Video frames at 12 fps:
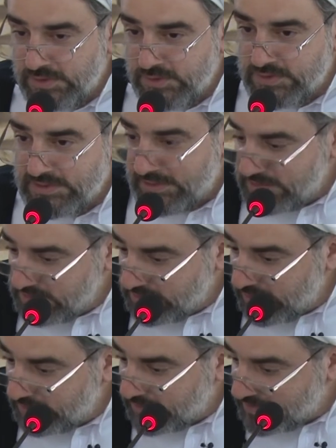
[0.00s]
you see
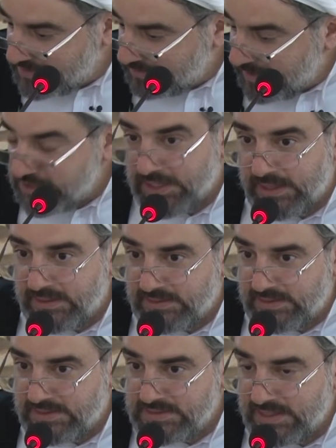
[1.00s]
certain
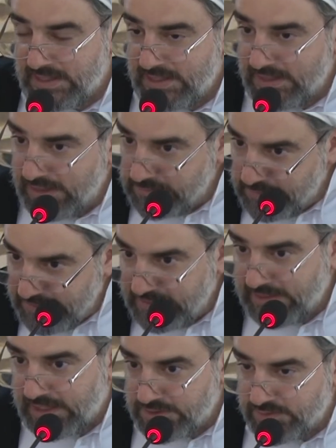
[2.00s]
specialities like
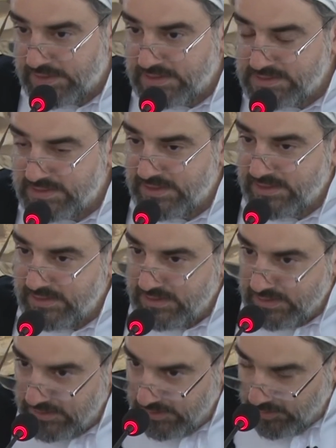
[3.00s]
pediatrics,
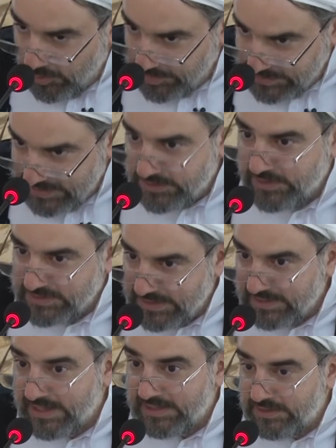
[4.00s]
obstetrics
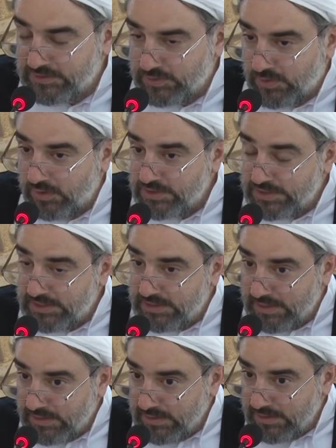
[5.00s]
and gynecology.
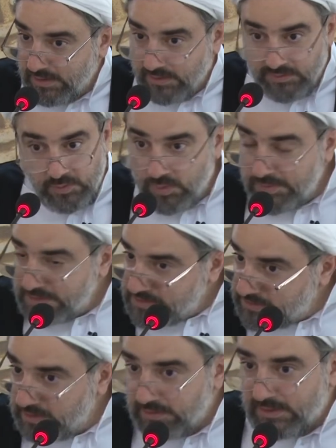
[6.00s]
The women
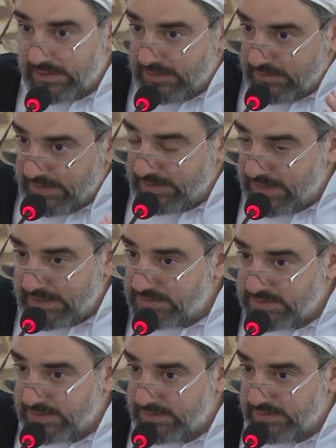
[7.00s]
suddenly, they
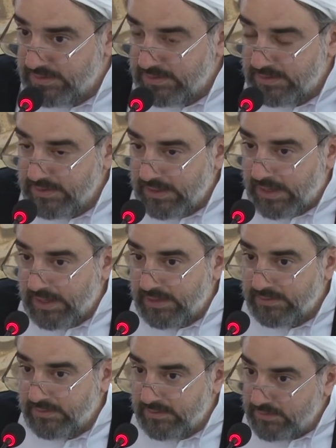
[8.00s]
entered
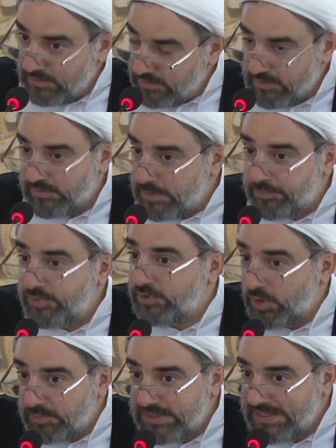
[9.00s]
and they're
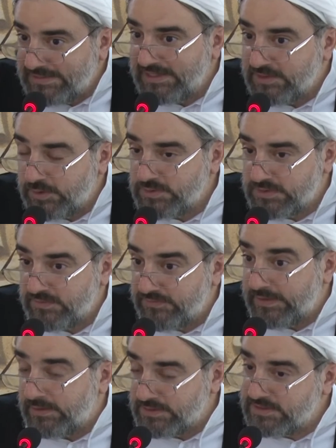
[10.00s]
predominating those
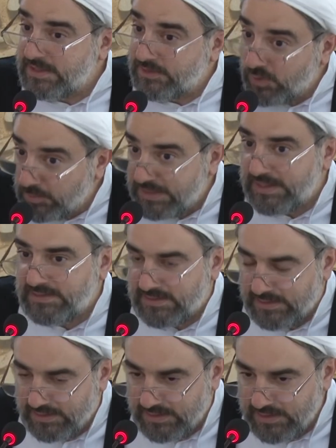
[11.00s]
fields, they're
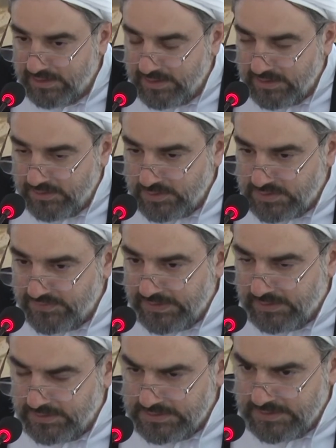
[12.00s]
dominating those
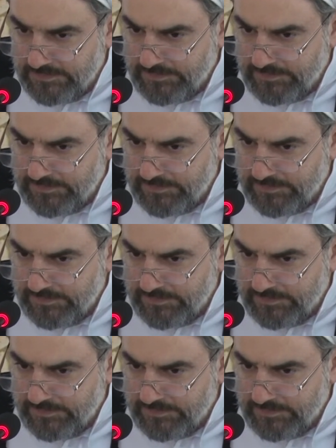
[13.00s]
fields.